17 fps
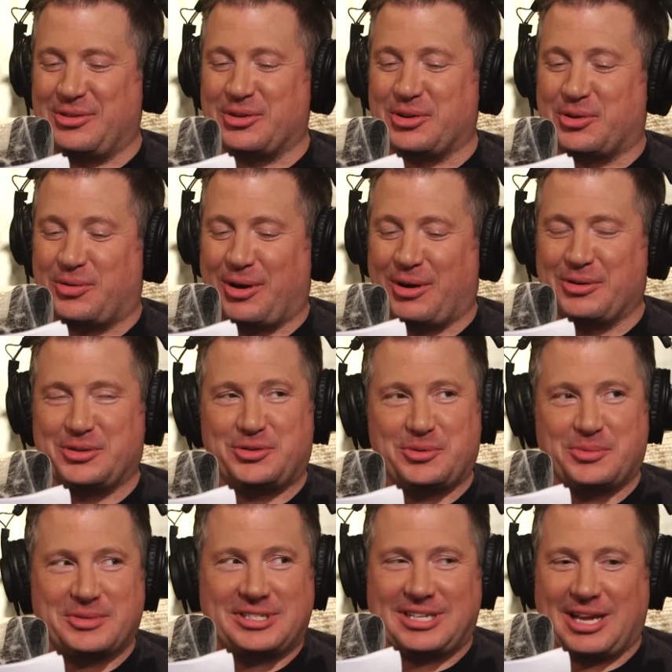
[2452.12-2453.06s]
the crows
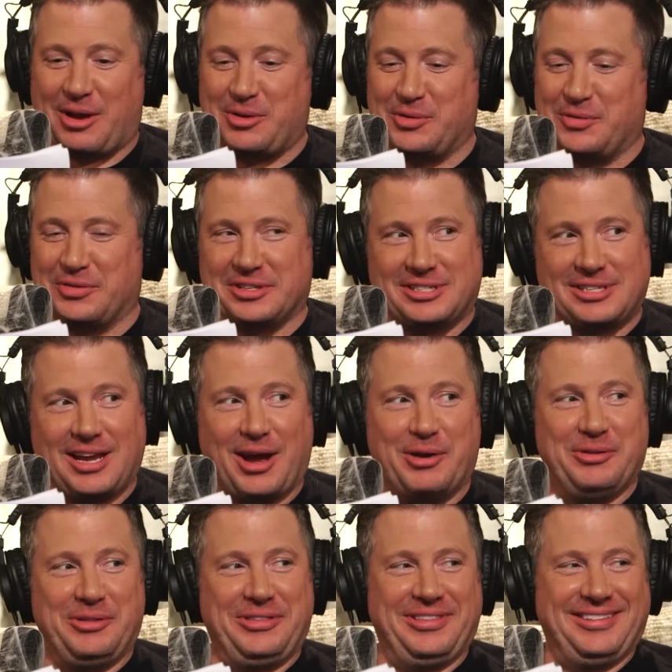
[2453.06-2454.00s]
from Sound of the
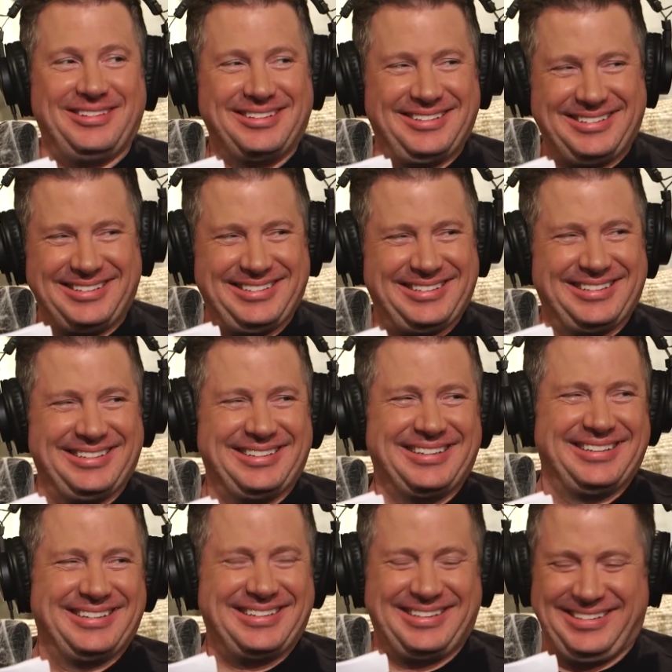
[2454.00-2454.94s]
South.
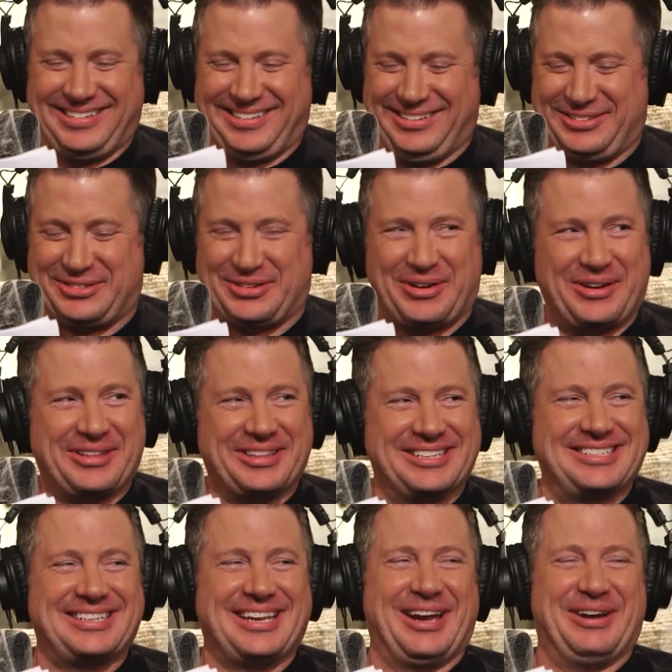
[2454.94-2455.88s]
Song of
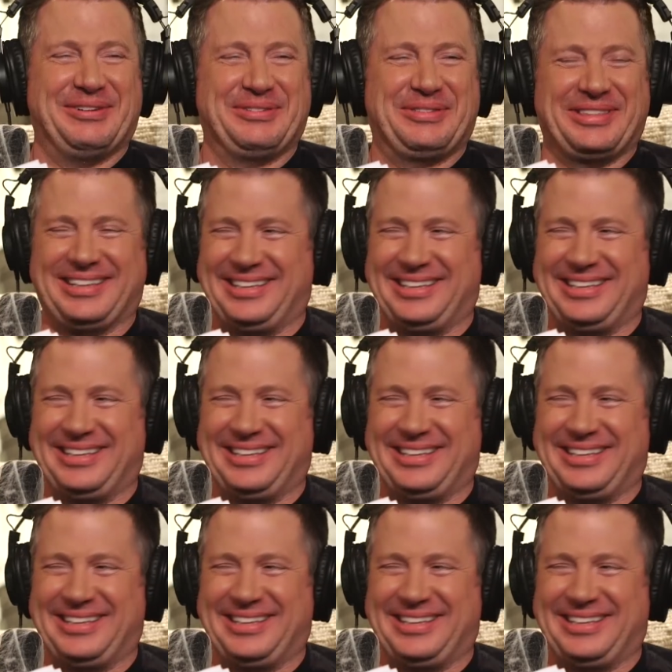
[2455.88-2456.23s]
the South. Song of the